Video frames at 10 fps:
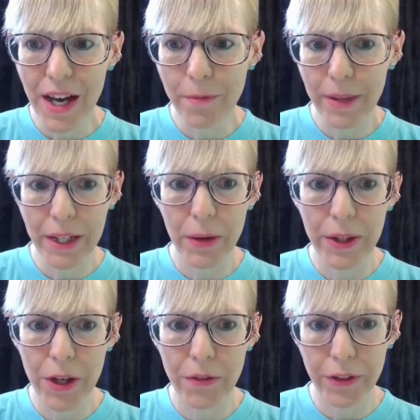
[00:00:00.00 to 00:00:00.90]
I've been
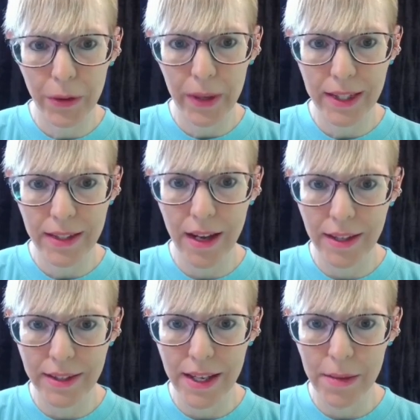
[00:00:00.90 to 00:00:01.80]
going over UX
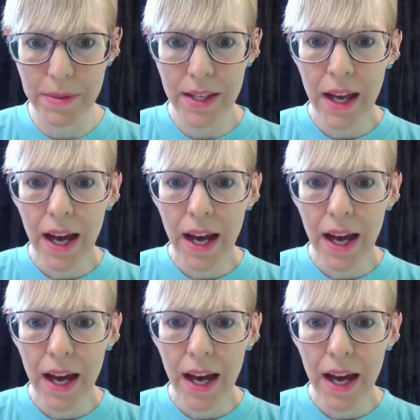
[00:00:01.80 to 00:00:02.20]
concepts